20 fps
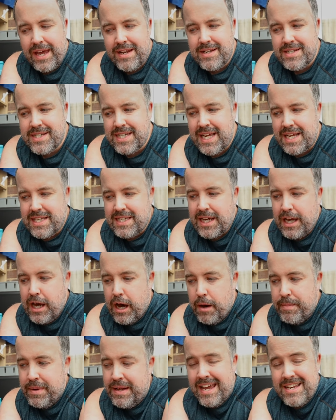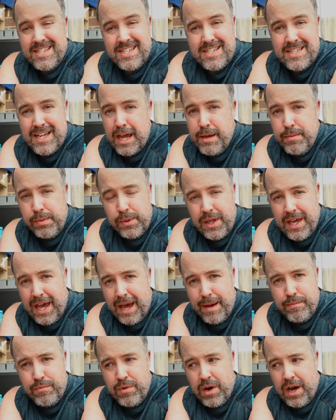and setting up a stable
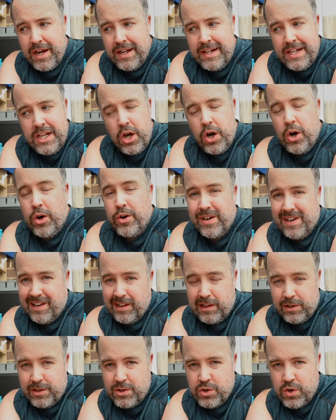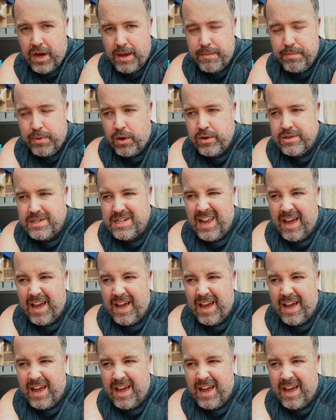camera on a little tripod,